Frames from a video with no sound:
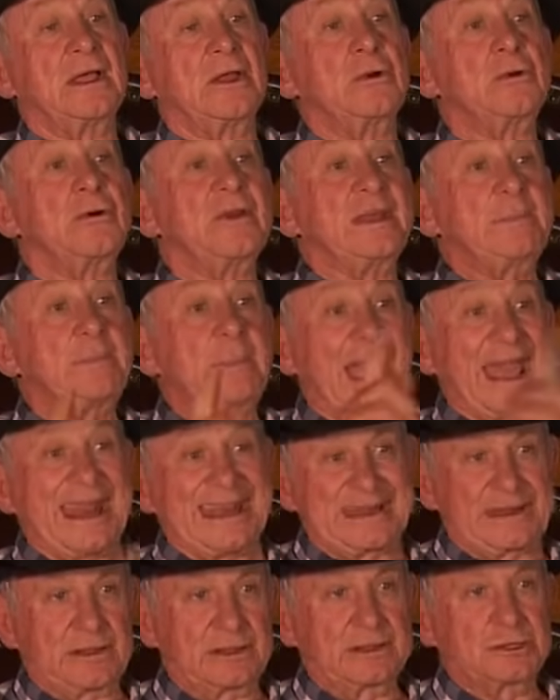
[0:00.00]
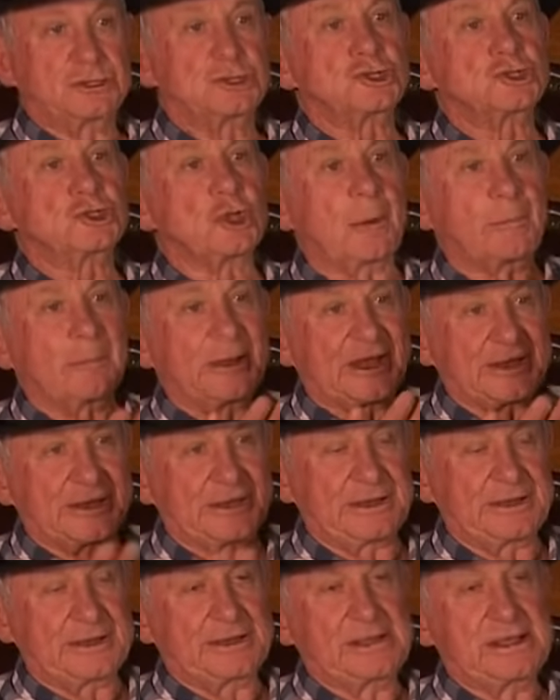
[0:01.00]
Repent. Stop
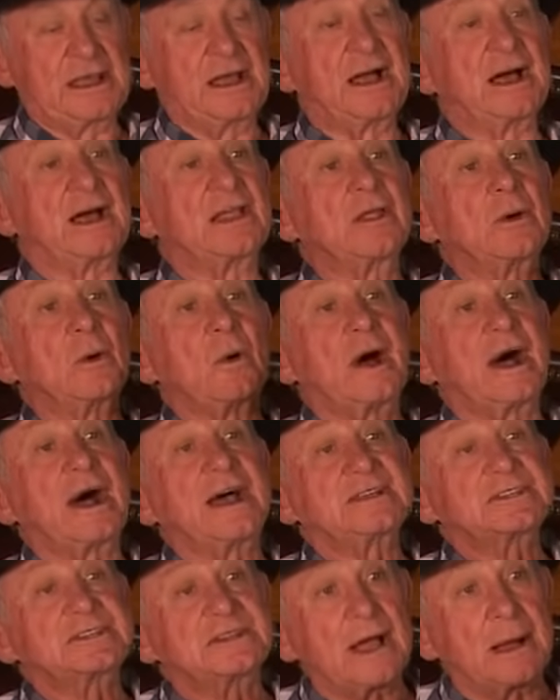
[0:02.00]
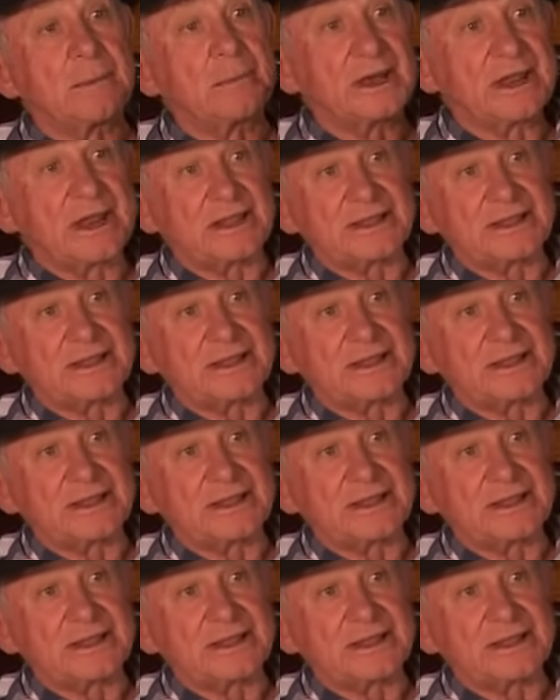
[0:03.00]
it. Otherwise, I'm going